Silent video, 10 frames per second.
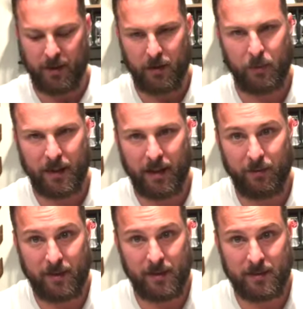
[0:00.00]
that we
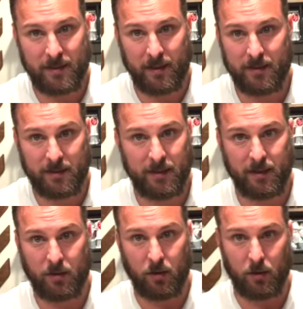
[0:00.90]
have these nice
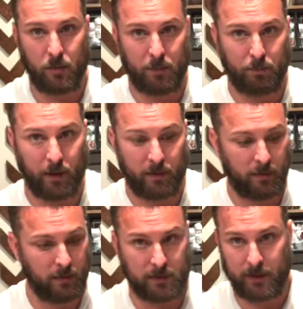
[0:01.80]
and coated with
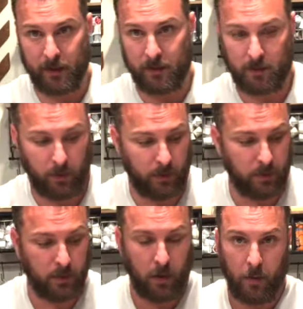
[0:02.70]
butter, the skillet's
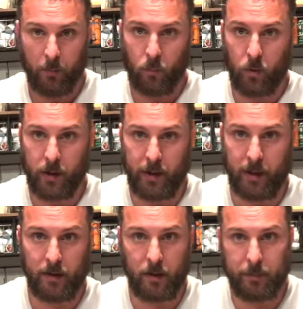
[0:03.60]
oiled, we're gonna
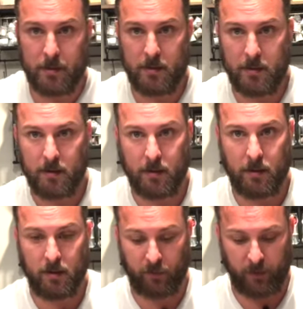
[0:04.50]
add a little bit of seasoning to
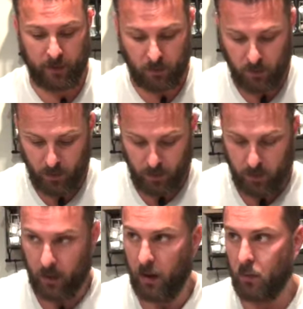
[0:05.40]
these for now.
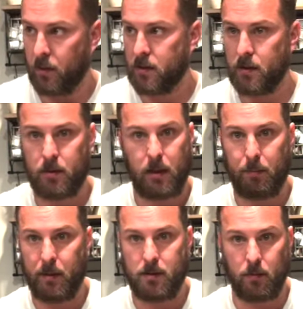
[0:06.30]
We're just gonna
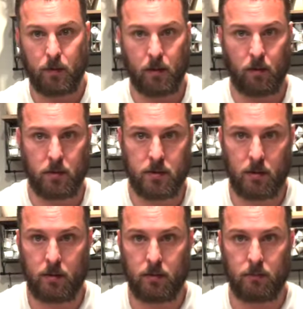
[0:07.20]
keep it easy. We're gonna go with
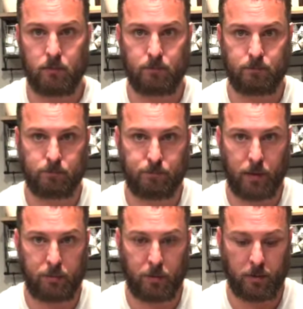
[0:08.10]
salt,
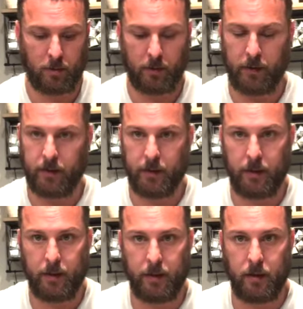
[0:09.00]
pepper, and
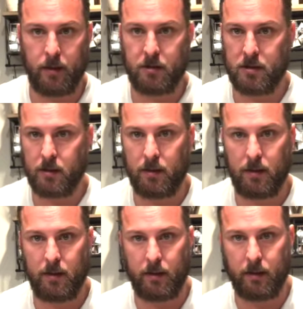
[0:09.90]
then just a
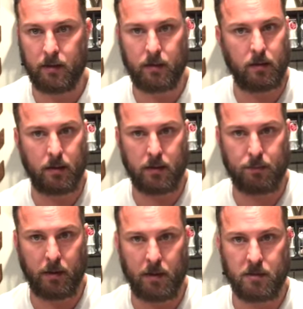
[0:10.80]
little
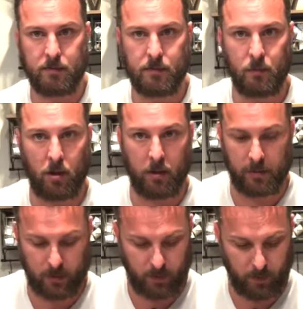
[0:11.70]
splash of some
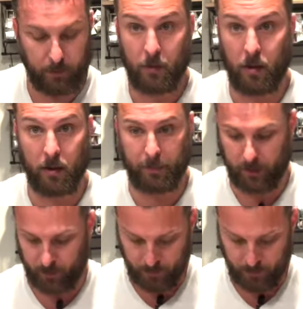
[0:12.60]
garlic powder.